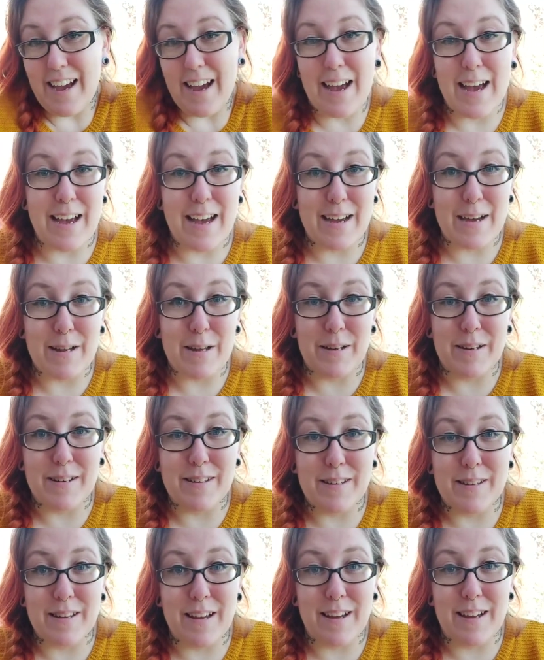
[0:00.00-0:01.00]

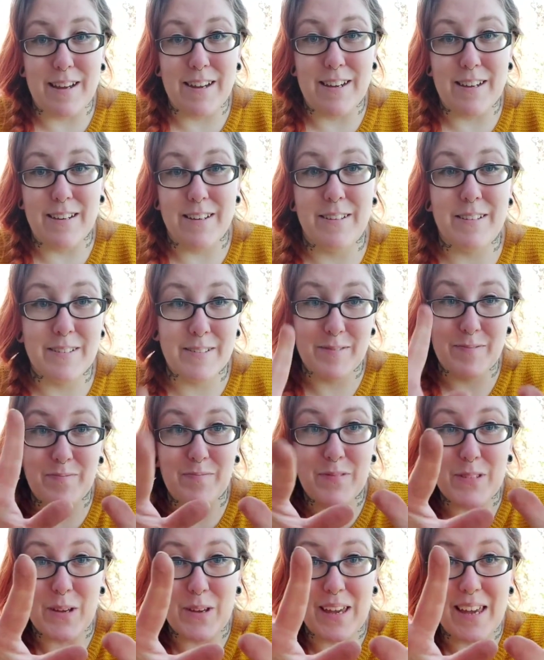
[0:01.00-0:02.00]
and go
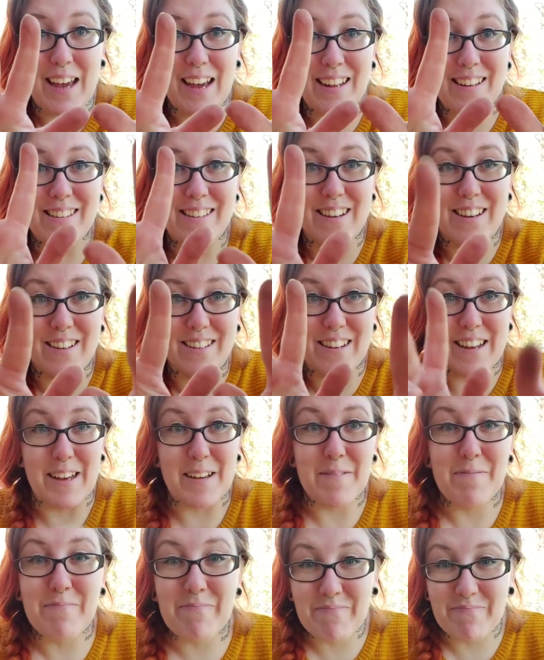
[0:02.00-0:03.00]
get your hands dirty.
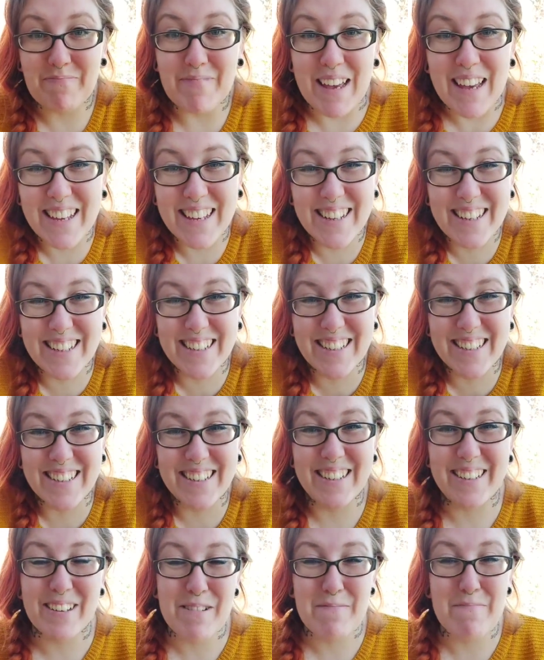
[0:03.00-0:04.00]

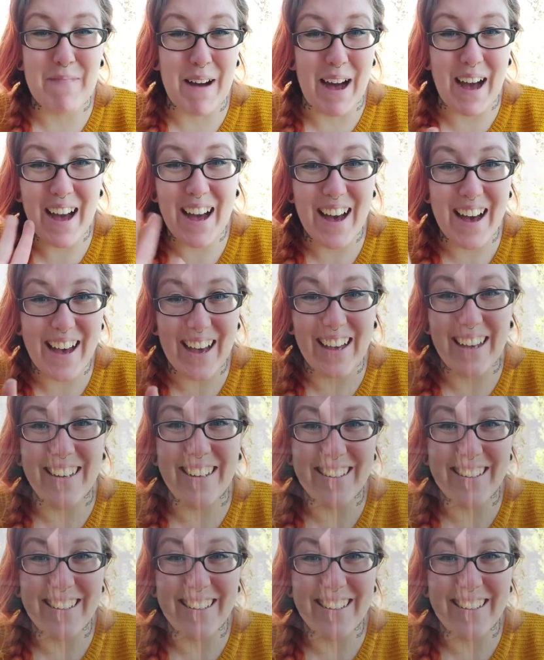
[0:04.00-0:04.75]
Bye!